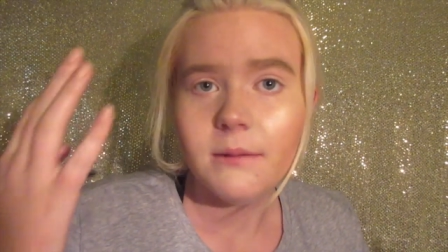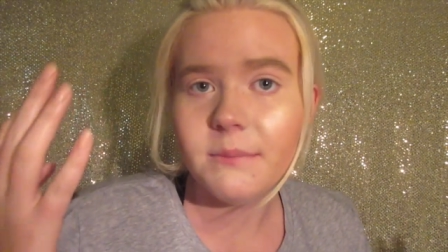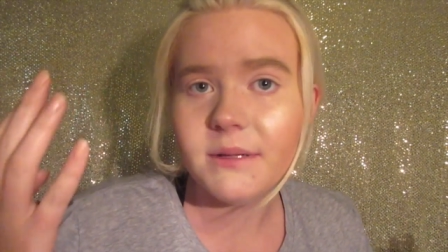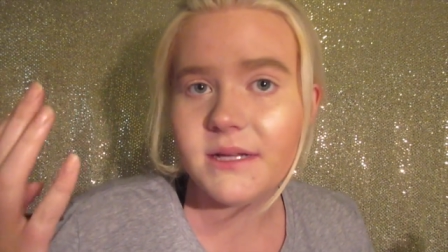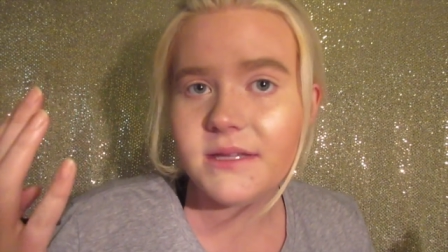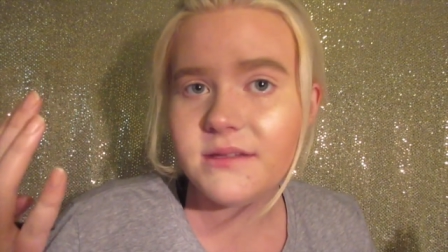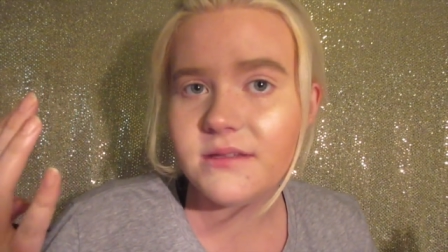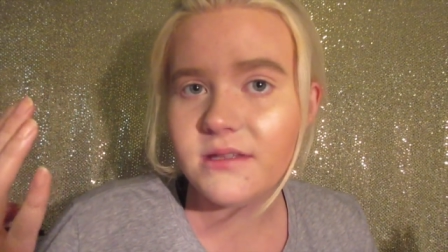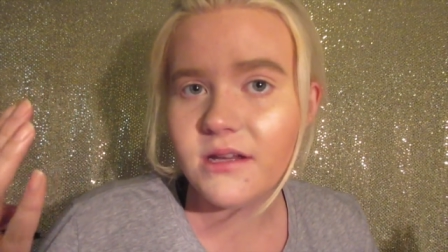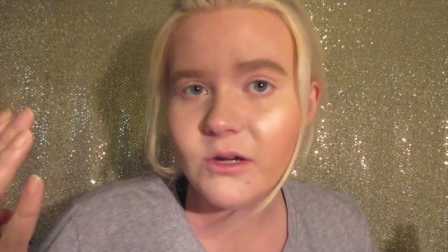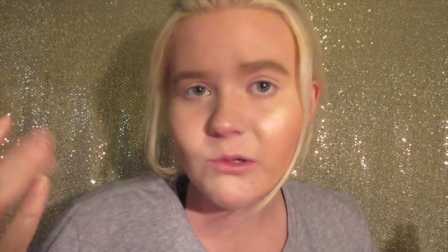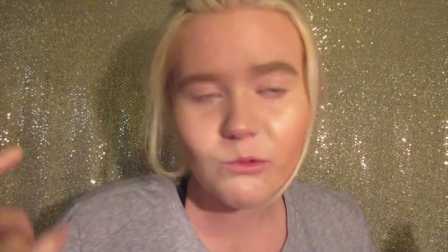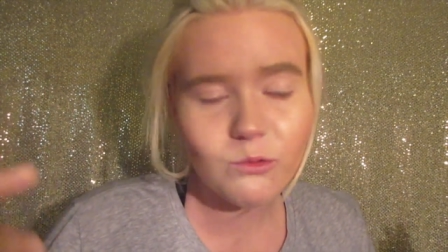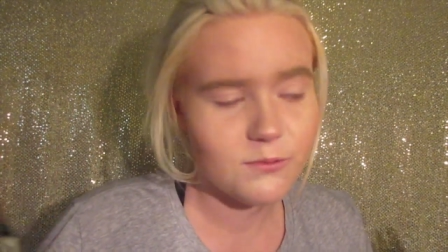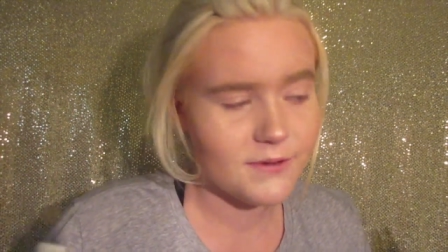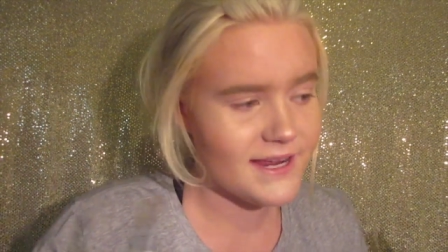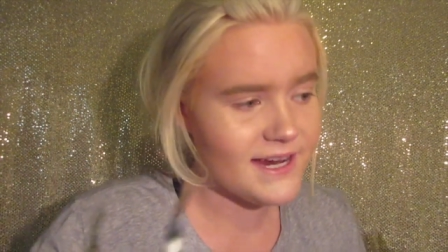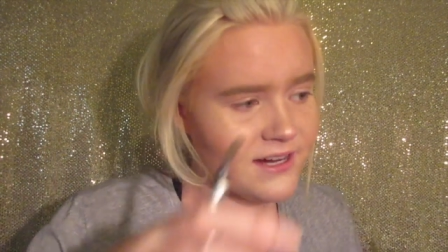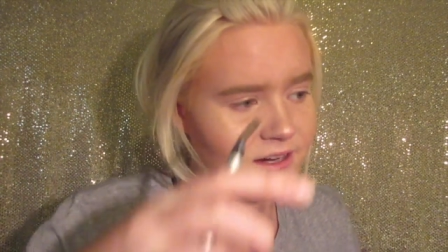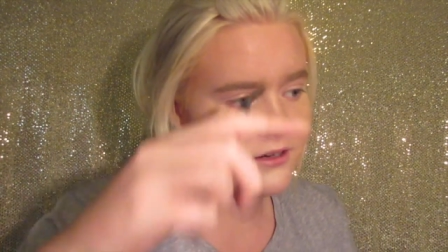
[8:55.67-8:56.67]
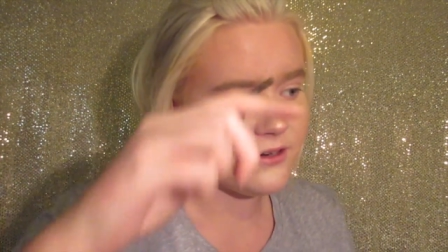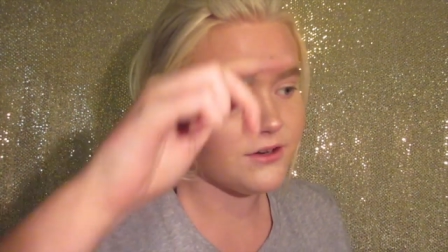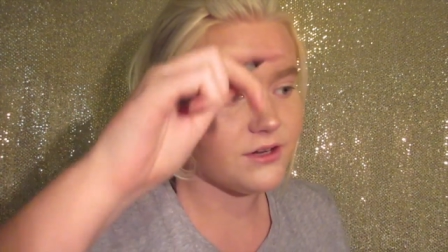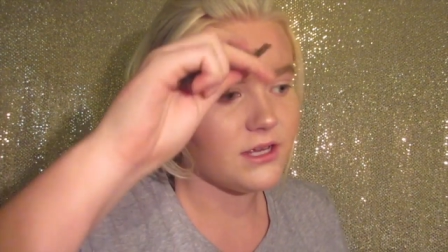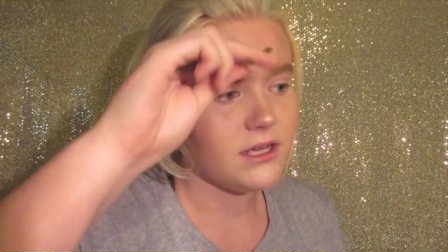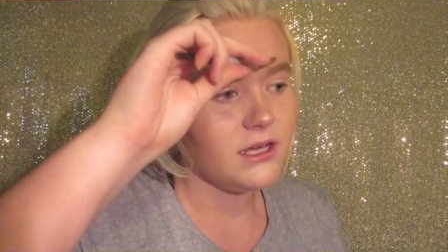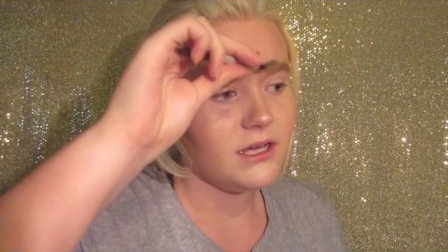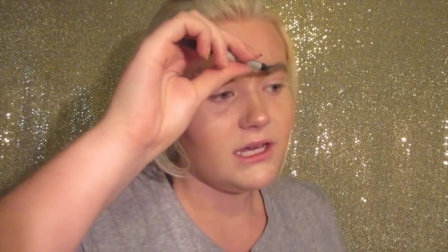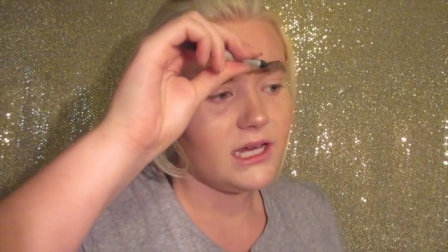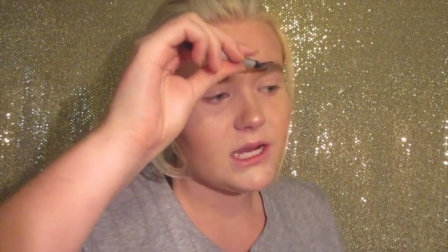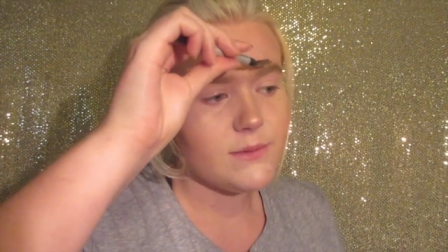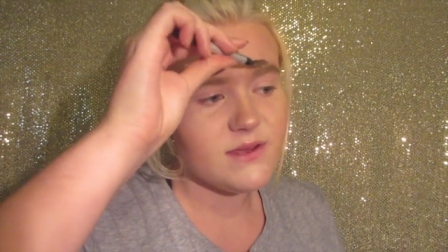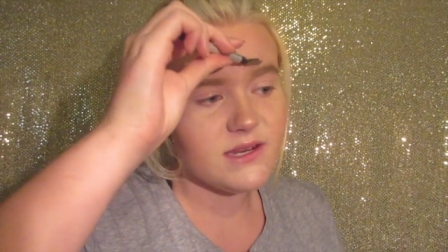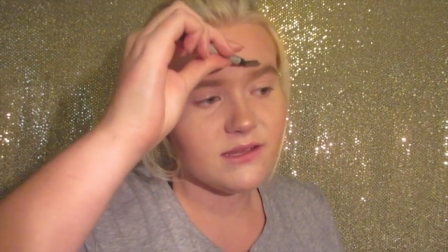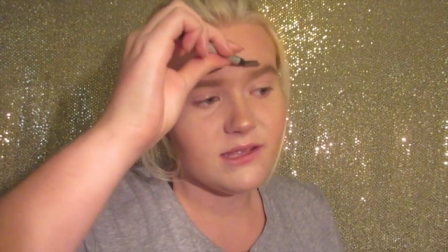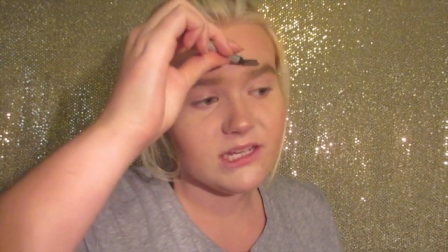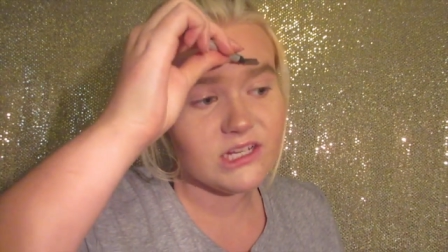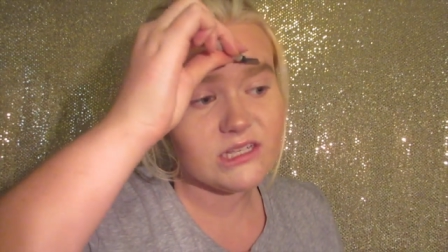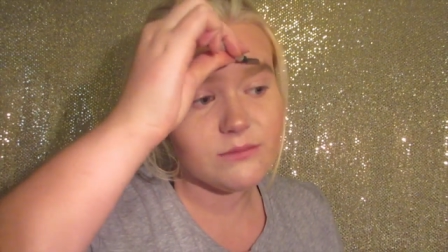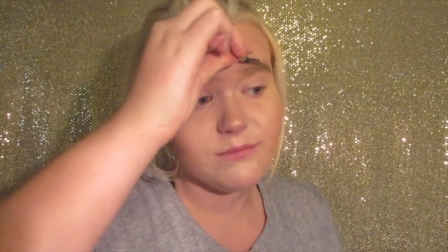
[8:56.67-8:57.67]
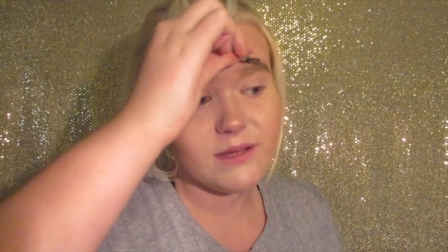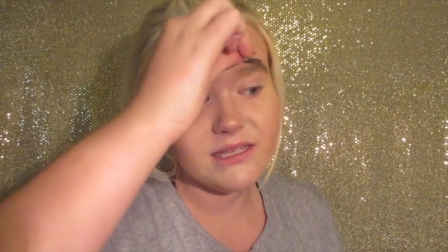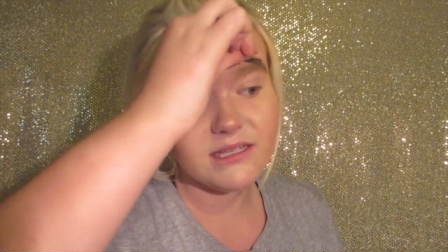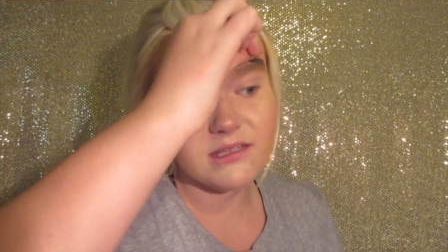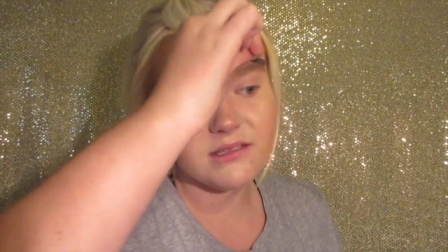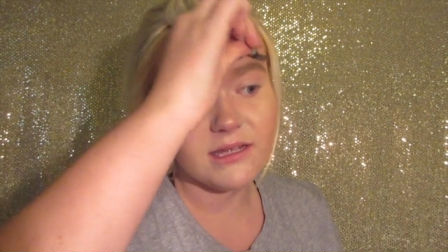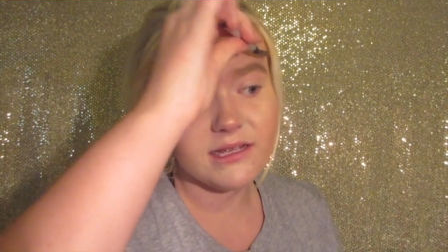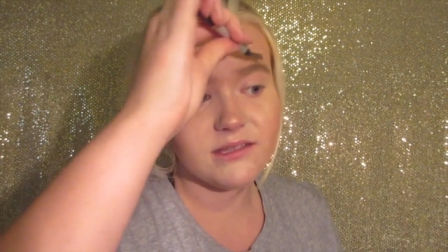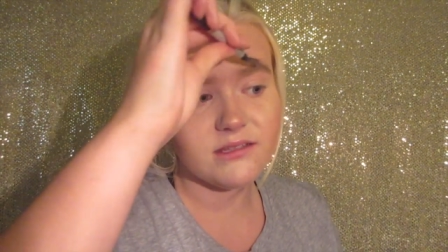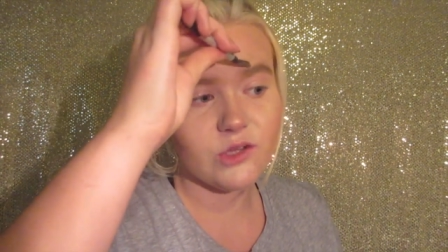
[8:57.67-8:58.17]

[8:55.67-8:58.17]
but it's so weird. And I mean, it like just makes it like